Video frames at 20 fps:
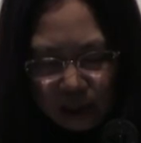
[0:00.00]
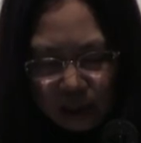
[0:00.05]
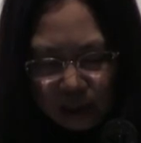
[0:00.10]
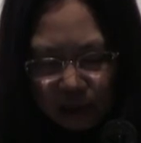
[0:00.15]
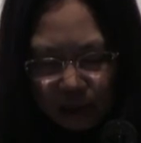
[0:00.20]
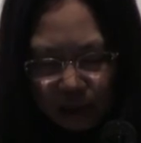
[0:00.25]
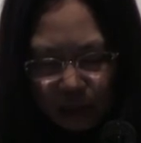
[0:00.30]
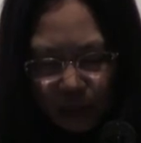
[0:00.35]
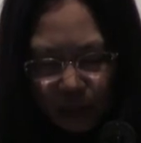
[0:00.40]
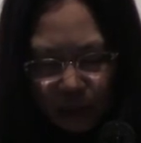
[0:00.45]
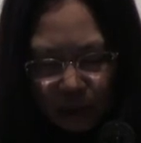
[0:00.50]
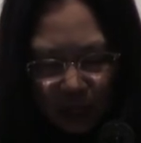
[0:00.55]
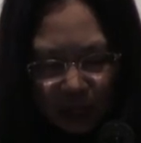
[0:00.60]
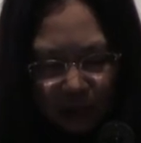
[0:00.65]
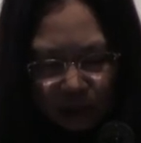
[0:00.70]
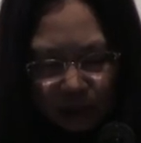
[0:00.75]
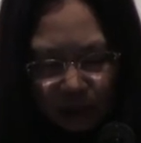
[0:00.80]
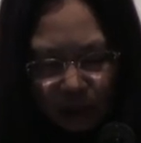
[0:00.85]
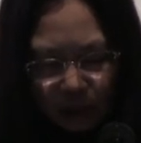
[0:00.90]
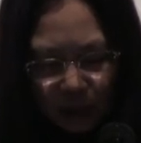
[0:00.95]
in the book
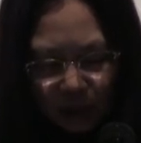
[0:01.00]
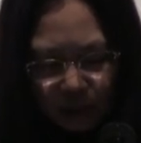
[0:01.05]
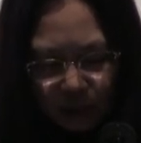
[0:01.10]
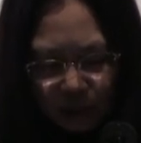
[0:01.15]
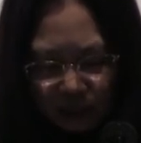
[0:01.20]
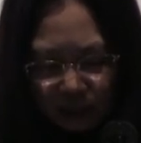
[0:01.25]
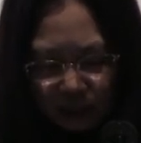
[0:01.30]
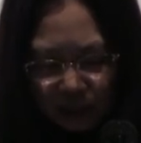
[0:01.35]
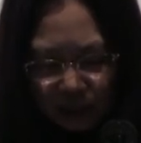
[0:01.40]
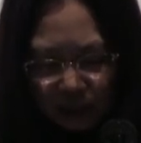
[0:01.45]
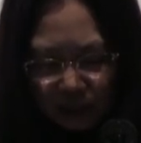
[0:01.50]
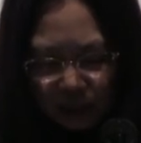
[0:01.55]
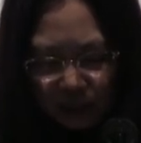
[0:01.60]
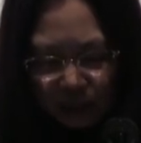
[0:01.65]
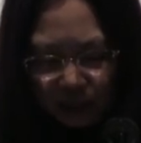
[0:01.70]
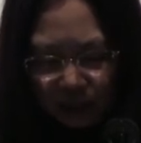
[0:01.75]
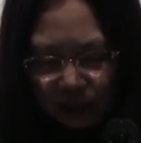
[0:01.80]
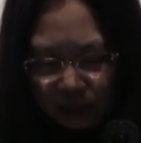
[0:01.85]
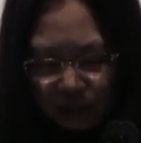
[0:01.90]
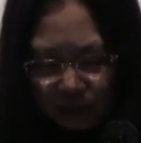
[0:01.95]
Elsewhere Within
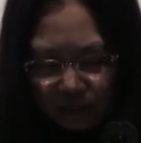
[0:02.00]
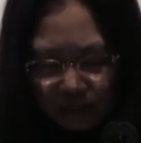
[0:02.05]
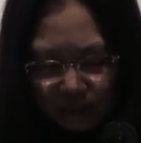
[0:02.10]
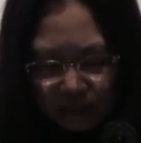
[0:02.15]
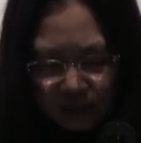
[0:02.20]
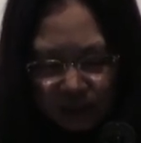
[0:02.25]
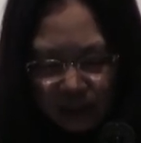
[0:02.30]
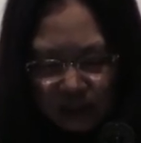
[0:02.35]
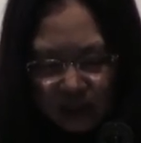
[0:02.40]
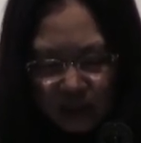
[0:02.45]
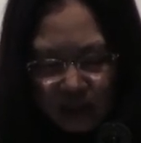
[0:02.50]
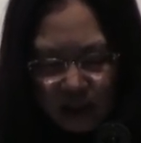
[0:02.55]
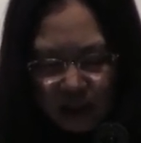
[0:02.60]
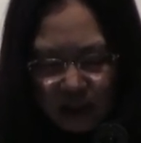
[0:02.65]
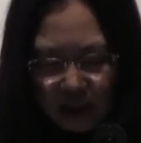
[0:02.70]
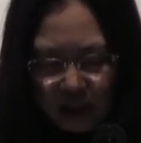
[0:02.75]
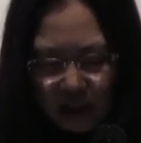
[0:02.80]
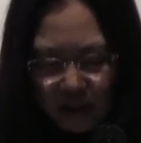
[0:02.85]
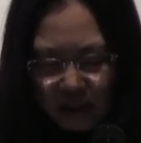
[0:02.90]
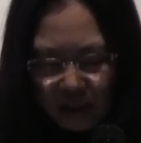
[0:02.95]
Here,
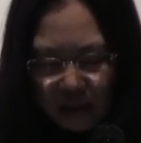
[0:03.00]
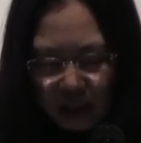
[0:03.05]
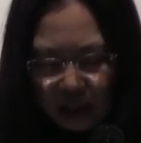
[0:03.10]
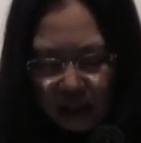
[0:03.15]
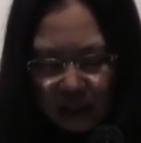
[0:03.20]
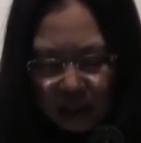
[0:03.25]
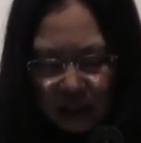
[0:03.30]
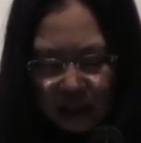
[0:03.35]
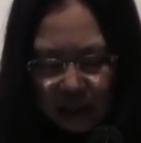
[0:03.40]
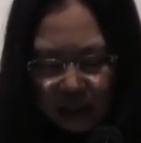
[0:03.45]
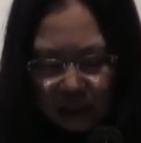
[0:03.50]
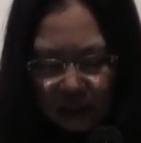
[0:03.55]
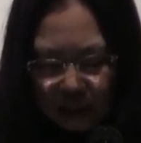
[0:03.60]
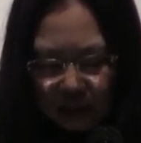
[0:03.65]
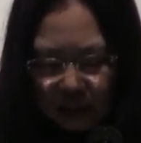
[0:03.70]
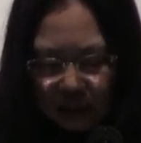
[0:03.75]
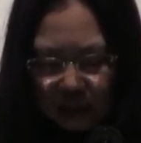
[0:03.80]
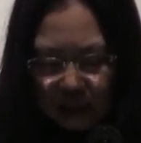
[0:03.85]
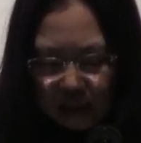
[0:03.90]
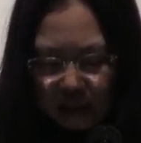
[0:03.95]
there is
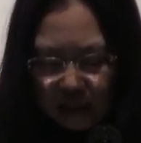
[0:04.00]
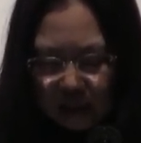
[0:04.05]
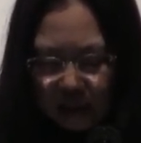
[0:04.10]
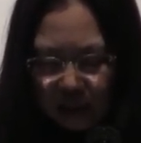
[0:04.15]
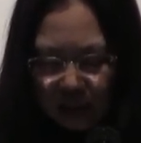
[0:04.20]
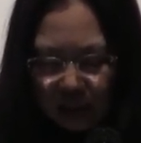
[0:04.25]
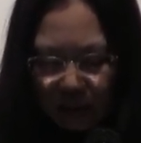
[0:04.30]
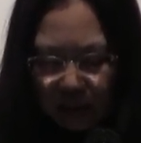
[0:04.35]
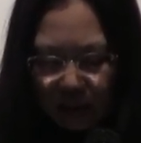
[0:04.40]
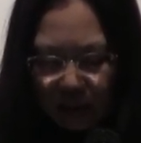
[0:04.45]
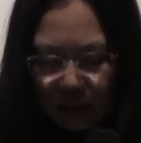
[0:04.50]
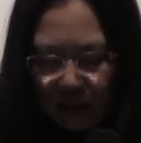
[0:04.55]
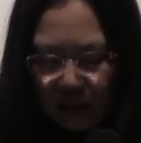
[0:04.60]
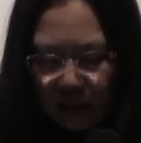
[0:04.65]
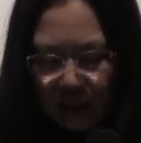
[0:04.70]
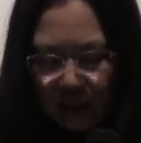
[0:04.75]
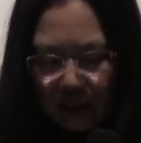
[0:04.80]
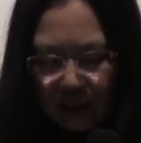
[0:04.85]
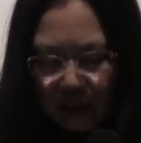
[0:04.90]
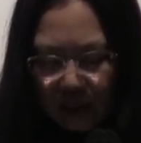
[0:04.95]

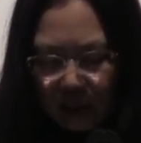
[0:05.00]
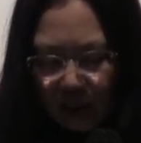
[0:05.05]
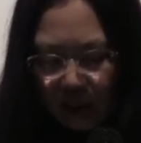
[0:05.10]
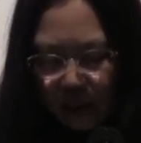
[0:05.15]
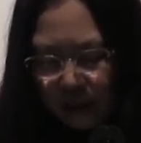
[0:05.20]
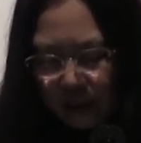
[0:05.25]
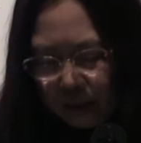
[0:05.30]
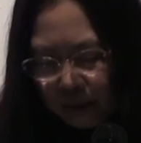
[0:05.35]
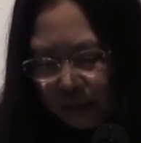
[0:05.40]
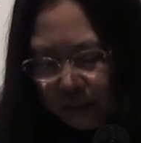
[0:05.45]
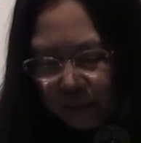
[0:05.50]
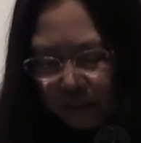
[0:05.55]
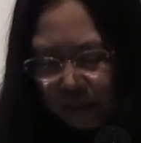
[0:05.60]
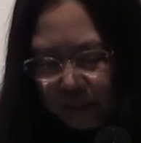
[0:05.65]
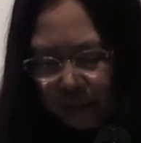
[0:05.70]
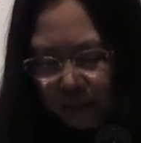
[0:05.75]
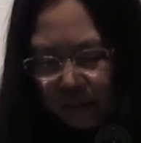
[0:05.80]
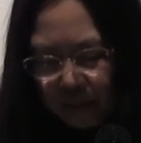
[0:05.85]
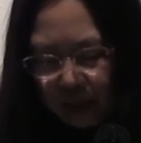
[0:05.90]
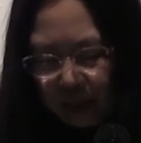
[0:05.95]
you know,
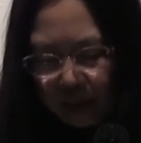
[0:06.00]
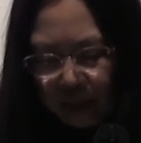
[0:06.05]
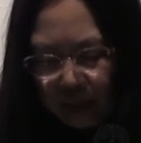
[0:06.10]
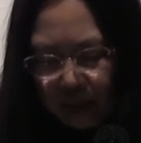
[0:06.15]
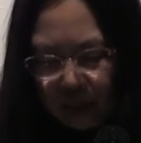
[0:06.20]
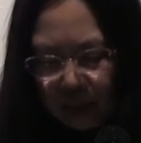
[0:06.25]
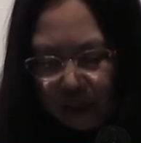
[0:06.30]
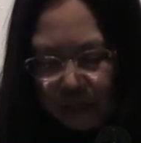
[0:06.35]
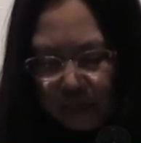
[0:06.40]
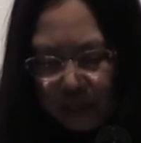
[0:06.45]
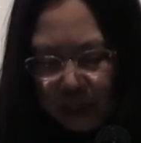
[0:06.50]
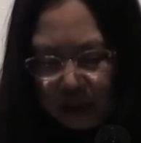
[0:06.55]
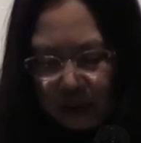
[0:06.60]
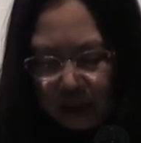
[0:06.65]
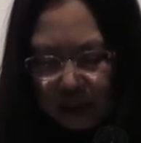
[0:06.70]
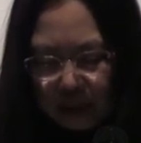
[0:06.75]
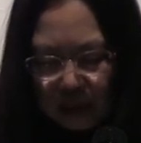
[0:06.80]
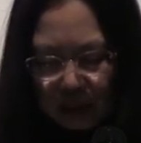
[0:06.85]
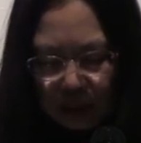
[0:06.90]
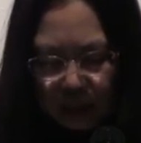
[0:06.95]
um, there is a
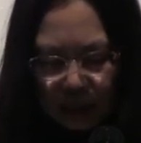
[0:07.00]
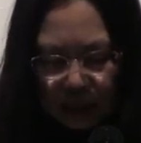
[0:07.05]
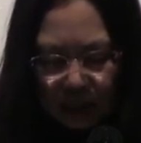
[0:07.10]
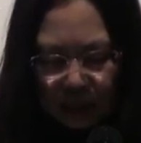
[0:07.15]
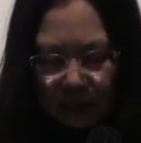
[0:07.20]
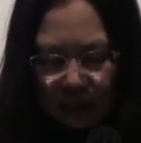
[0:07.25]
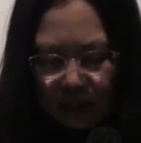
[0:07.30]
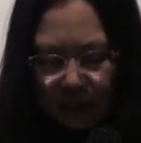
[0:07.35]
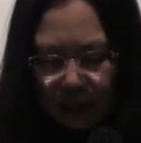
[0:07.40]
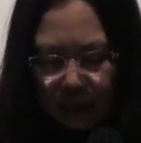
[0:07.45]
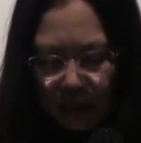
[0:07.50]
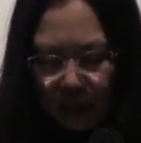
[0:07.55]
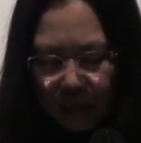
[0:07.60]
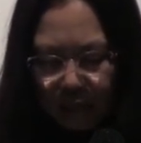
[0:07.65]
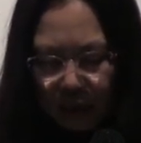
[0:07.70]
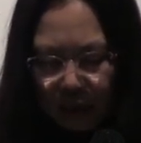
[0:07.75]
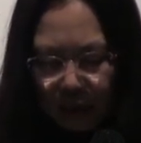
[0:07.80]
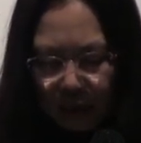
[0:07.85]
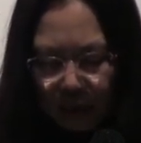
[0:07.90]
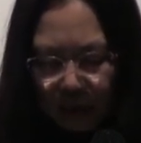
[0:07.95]
piece that is a
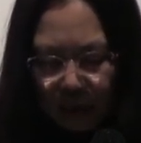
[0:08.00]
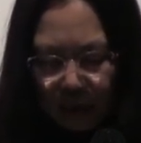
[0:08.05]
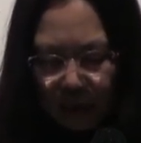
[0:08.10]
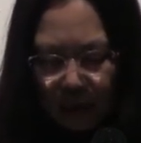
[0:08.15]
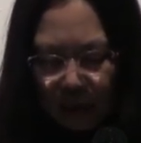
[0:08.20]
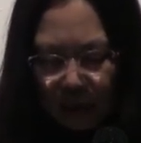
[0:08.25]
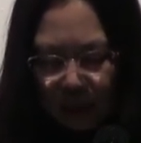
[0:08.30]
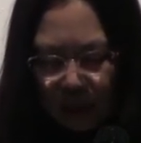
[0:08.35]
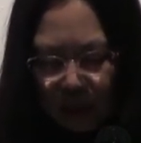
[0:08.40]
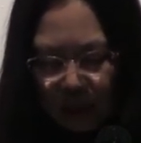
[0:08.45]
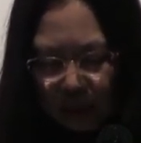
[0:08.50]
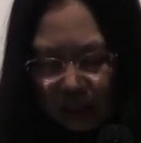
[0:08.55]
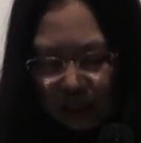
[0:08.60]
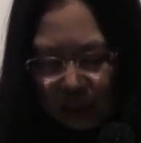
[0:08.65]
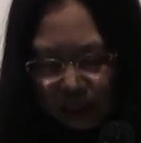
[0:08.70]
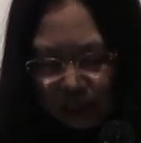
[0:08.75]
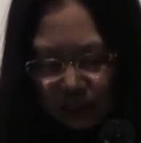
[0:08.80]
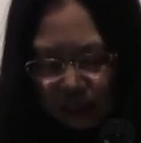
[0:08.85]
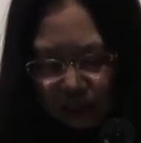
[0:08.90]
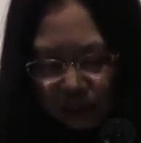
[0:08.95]
chapter
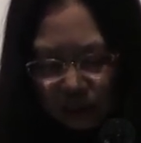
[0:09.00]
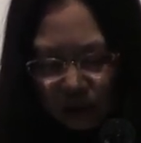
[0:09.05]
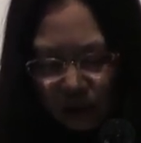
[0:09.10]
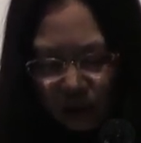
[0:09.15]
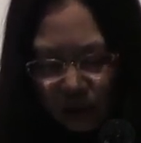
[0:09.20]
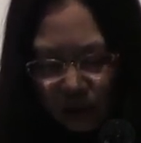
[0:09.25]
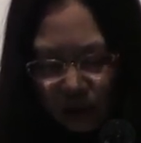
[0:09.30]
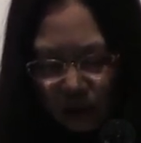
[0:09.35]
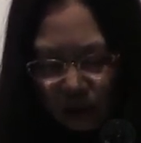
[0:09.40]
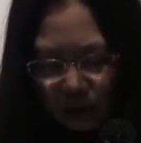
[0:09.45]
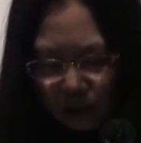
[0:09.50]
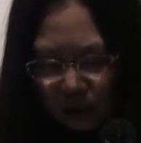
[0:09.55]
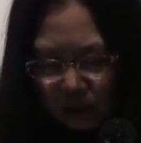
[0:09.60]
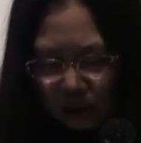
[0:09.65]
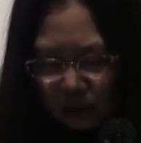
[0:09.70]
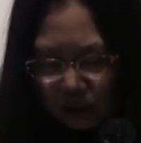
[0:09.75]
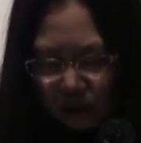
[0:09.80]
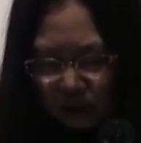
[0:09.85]
that is called